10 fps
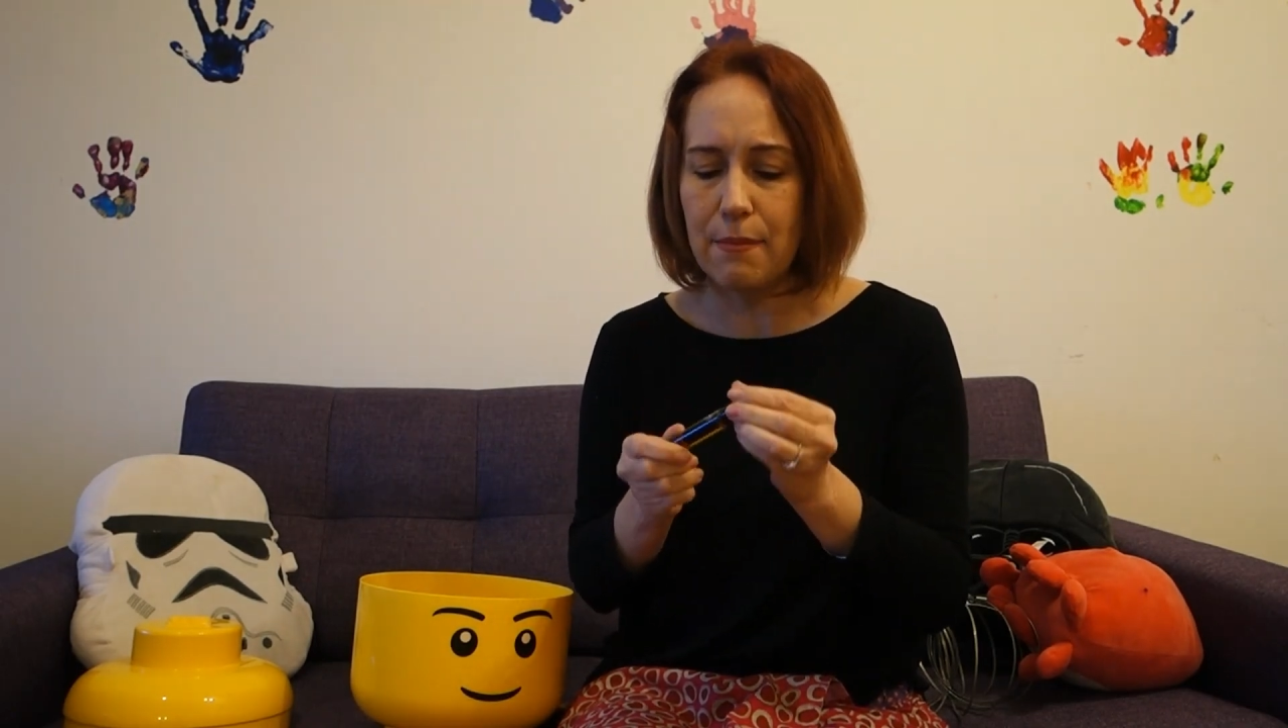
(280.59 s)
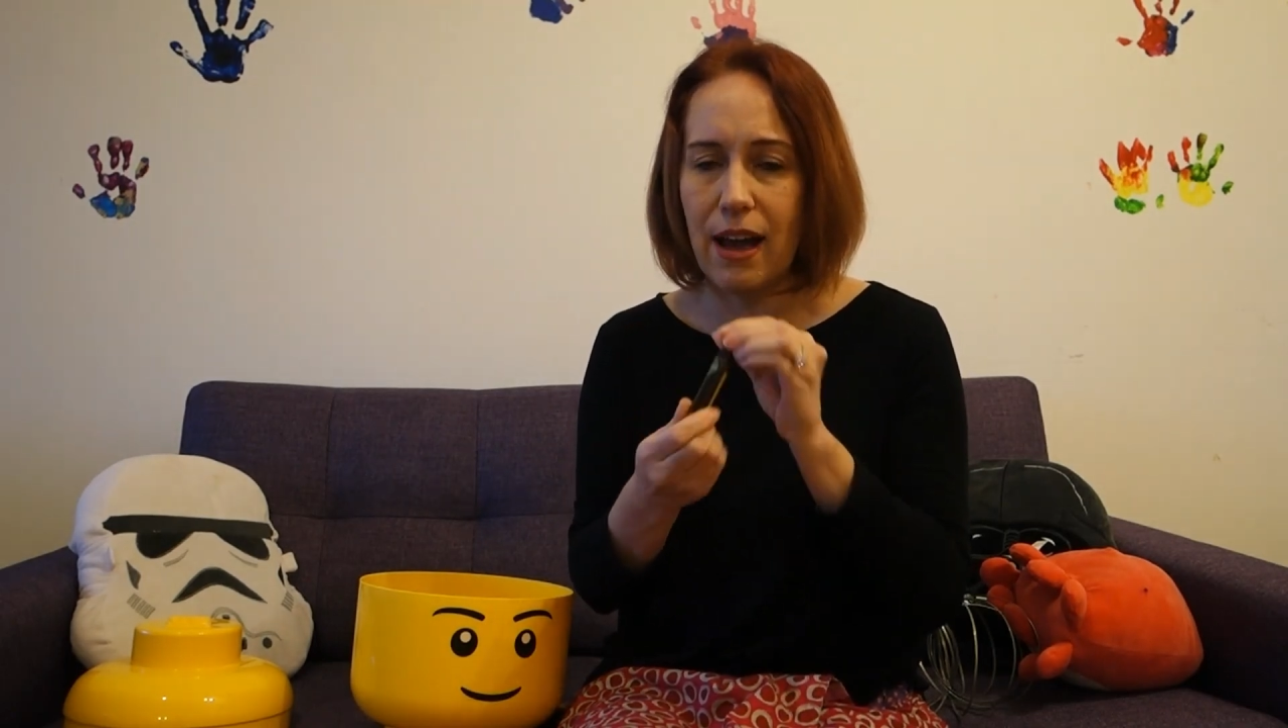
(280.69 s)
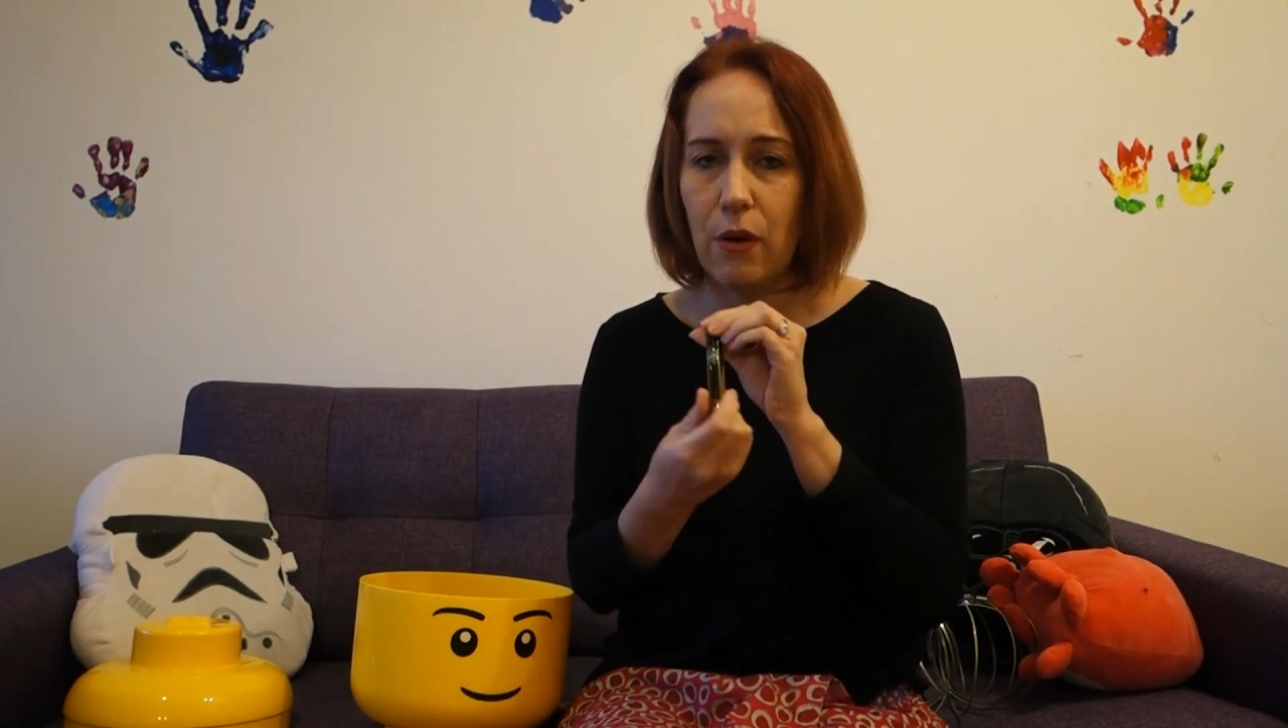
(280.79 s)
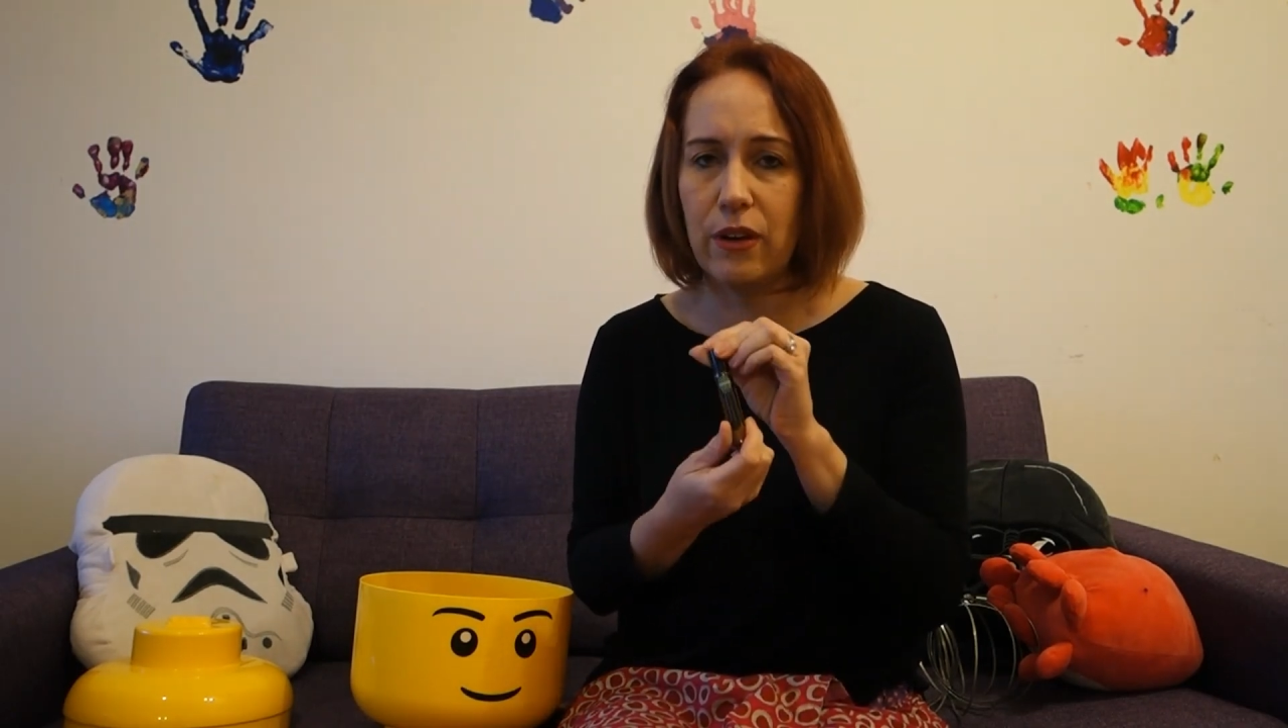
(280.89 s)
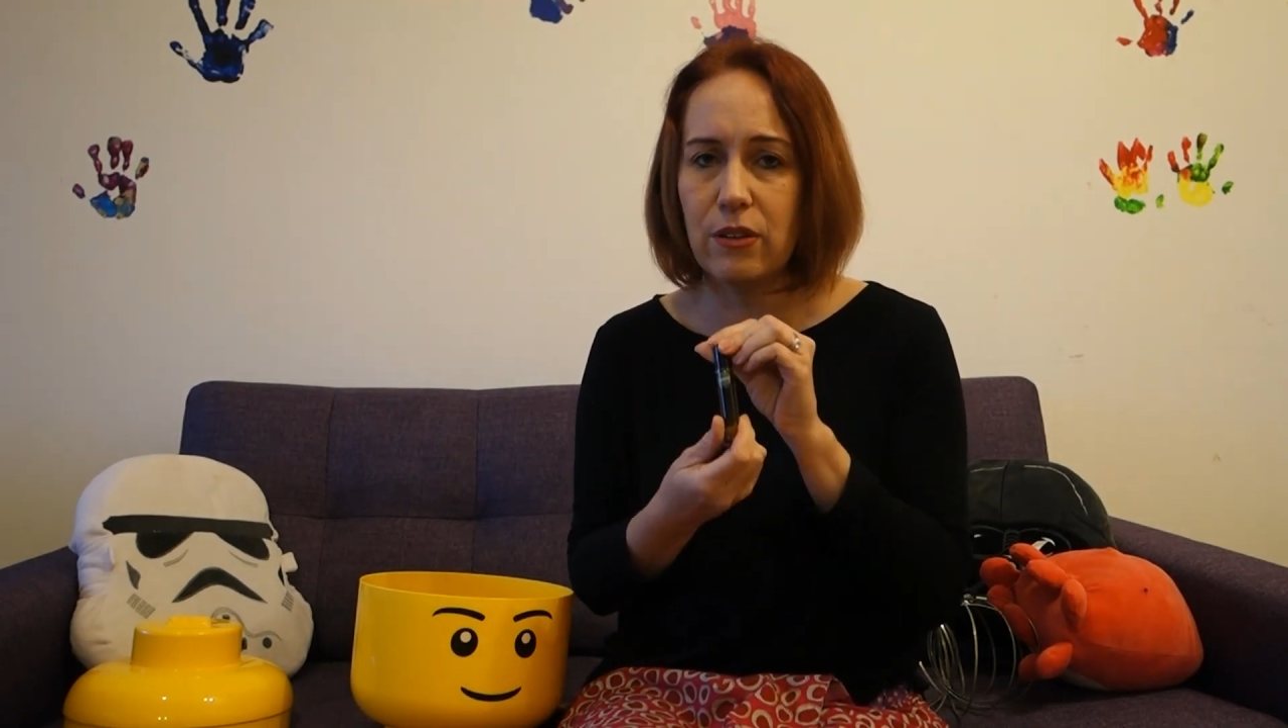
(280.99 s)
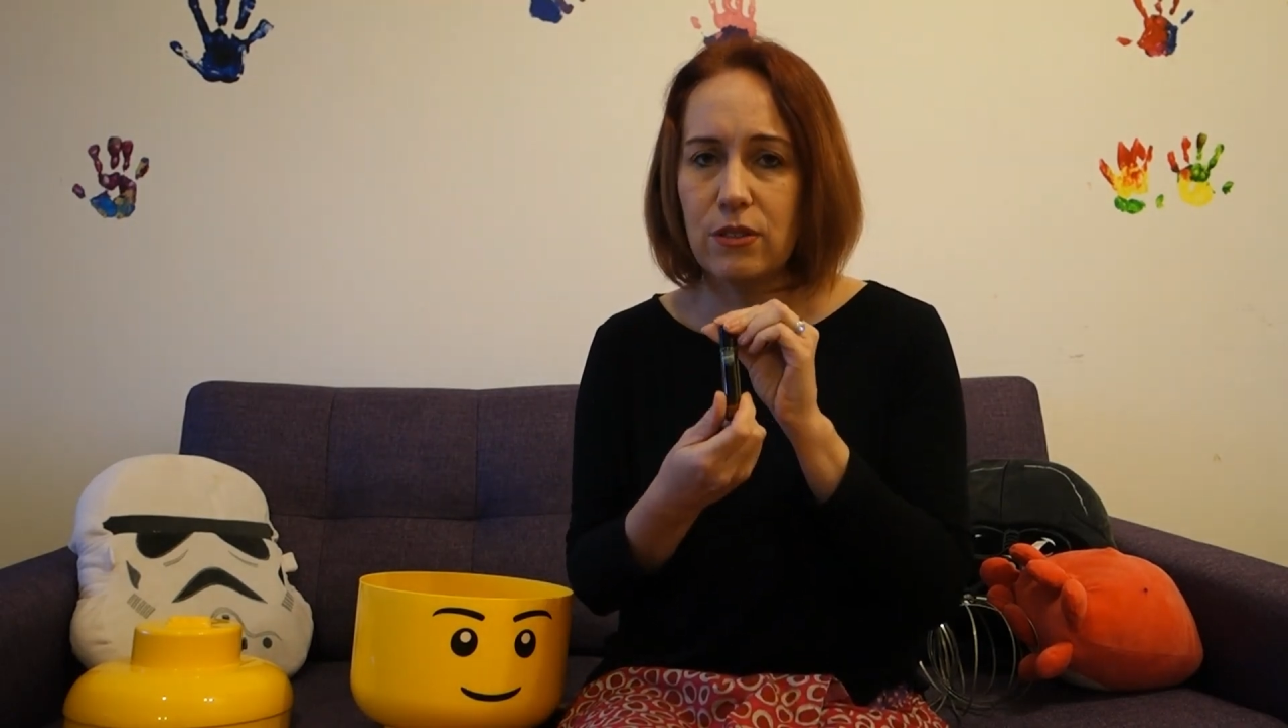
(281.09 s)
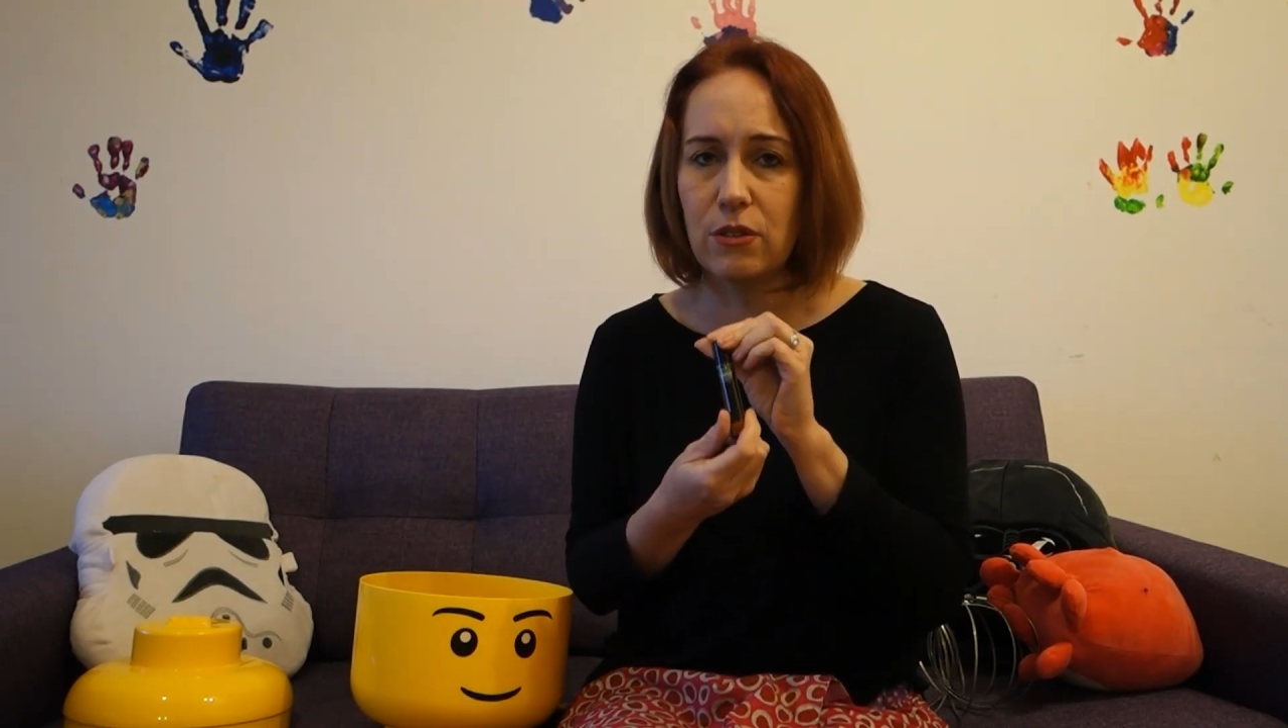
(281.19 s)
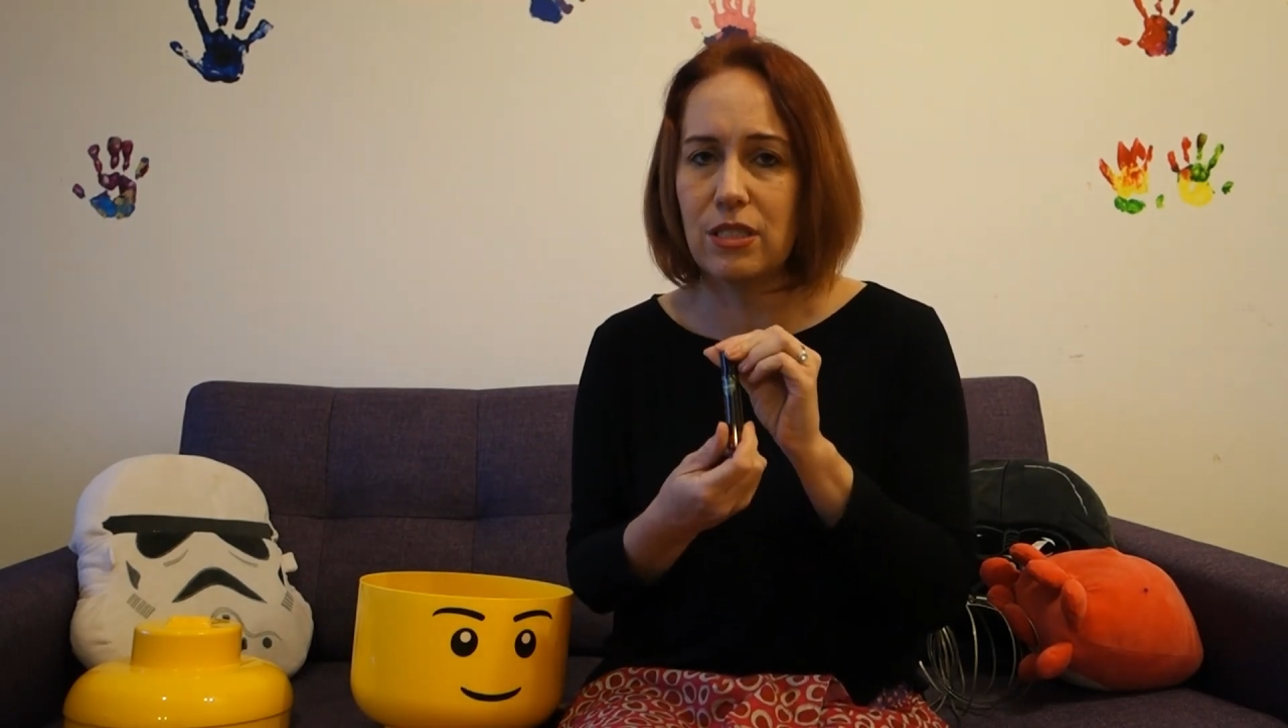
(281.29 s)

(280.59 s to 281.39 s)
about oils or